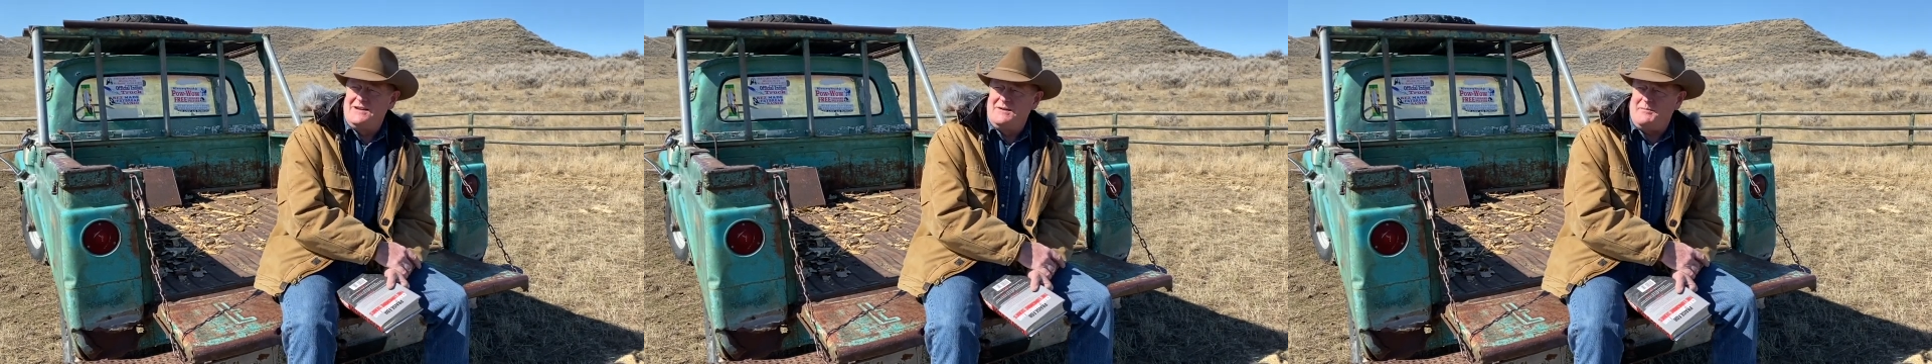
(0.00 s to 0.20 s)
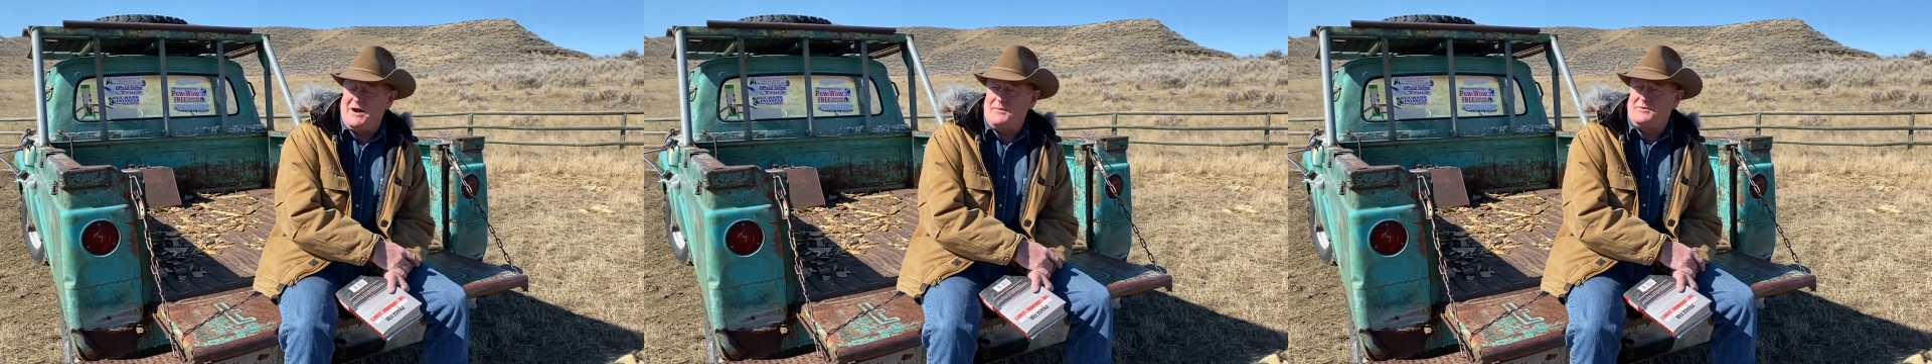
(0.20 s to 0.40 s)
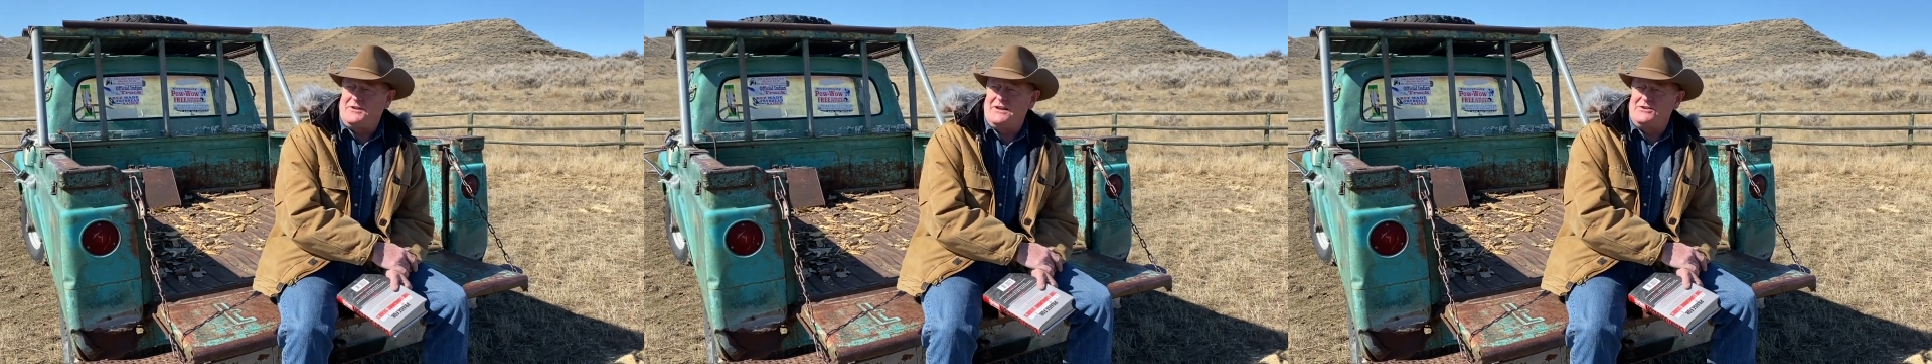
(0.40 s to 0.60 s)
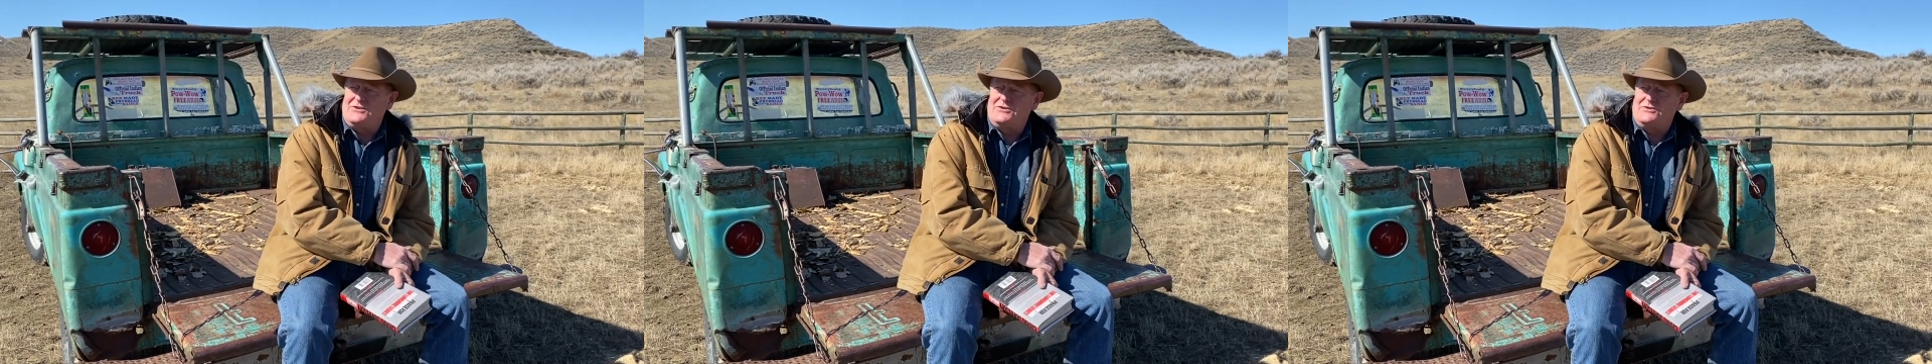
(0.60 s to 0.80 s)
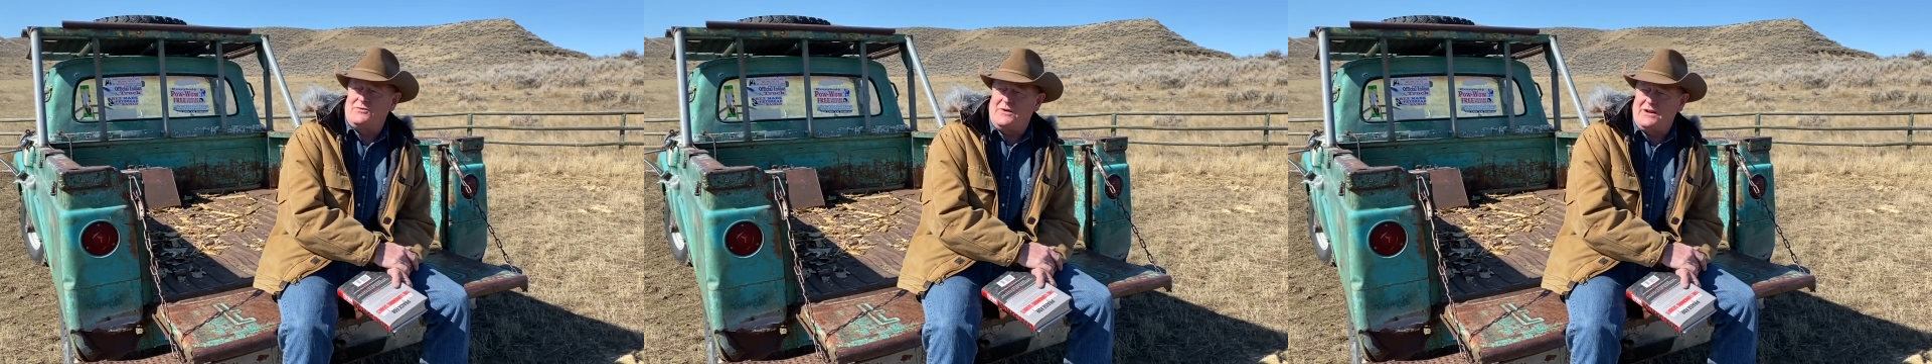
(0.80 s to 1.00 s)

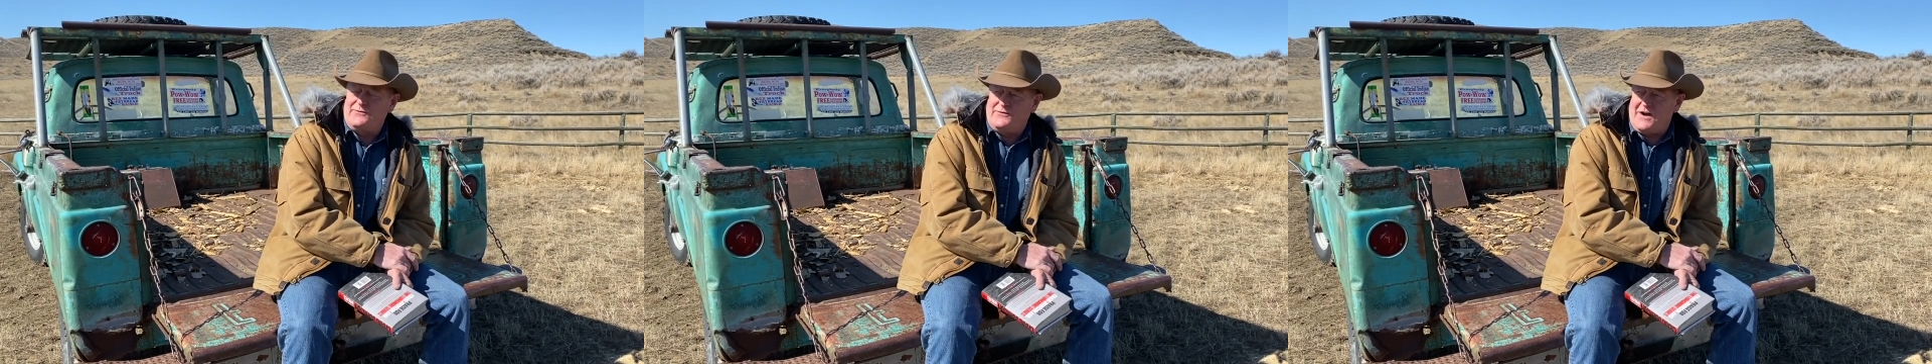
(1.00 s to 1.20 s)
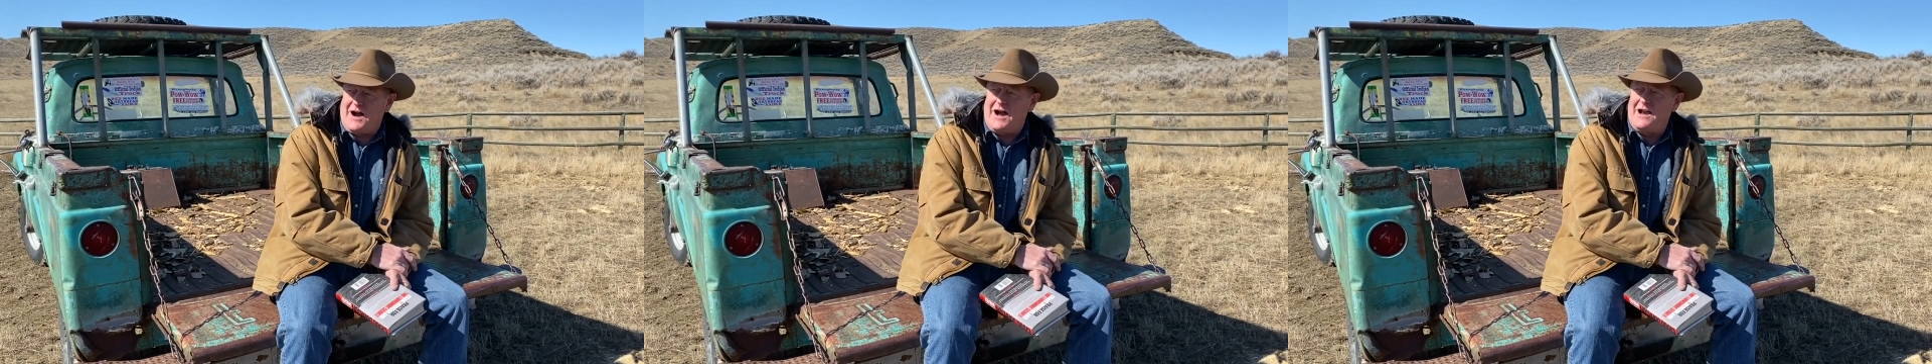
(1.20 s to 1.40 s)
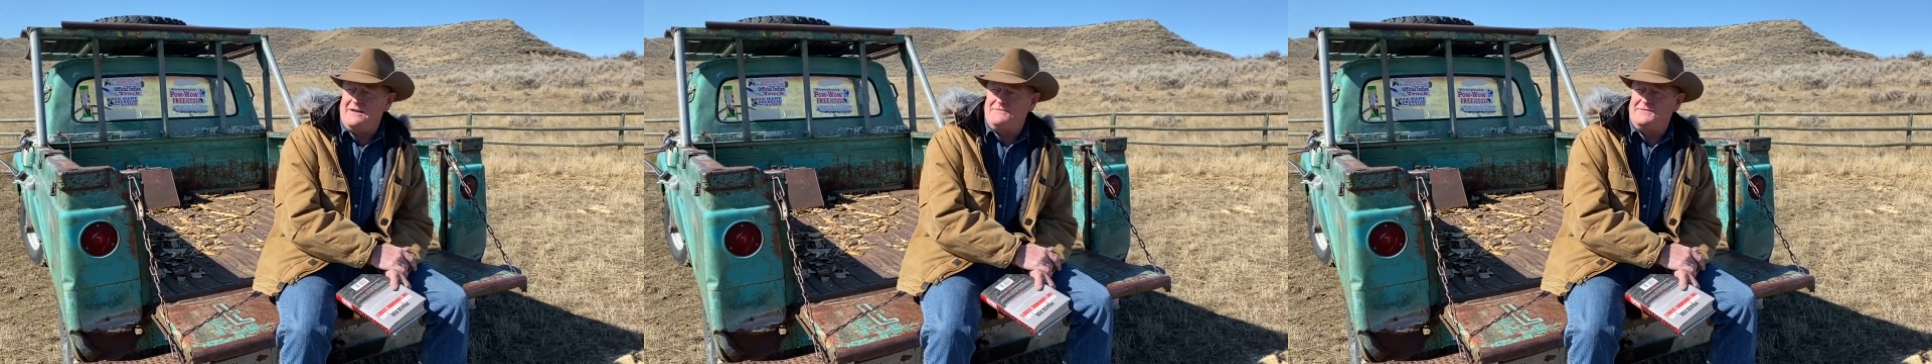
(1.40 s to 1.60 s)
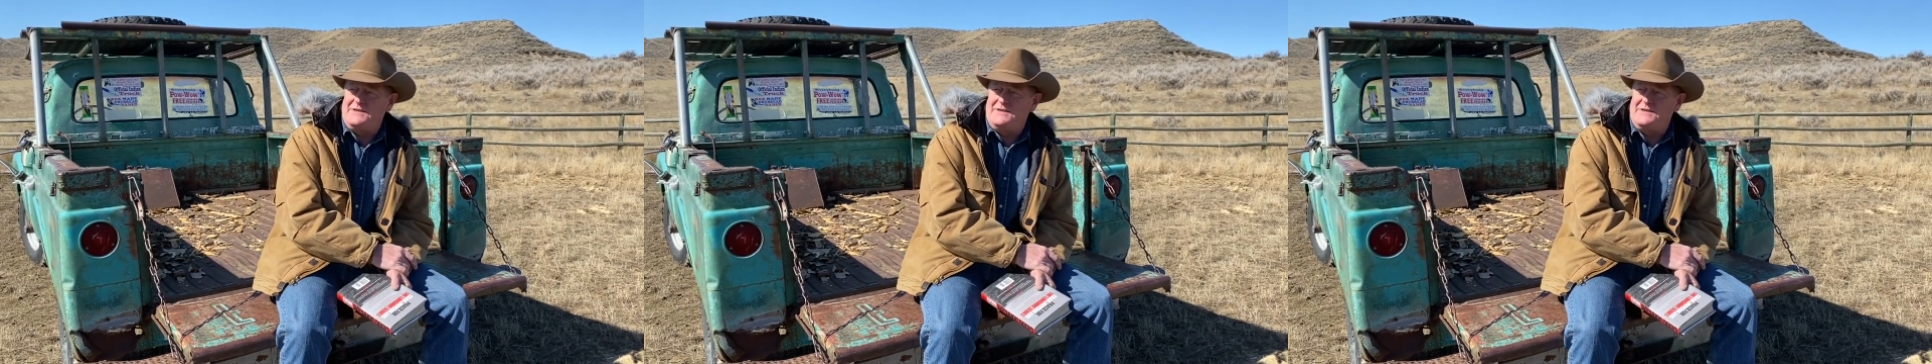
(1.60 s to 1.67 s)
population 25,